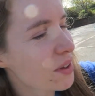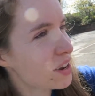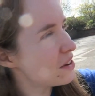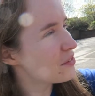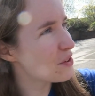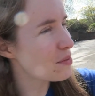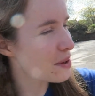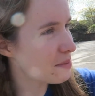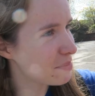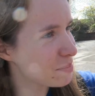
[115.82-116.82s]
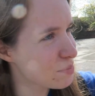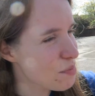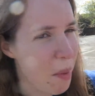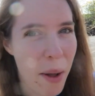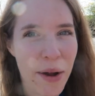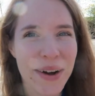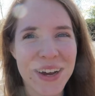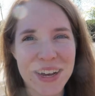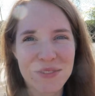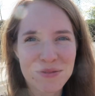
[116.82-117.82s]
I love you, though. Oh,
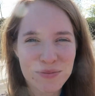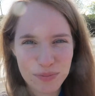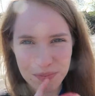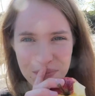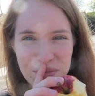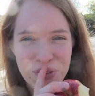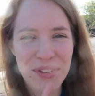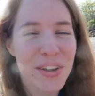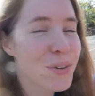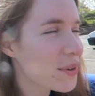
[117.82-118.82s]
hi. Very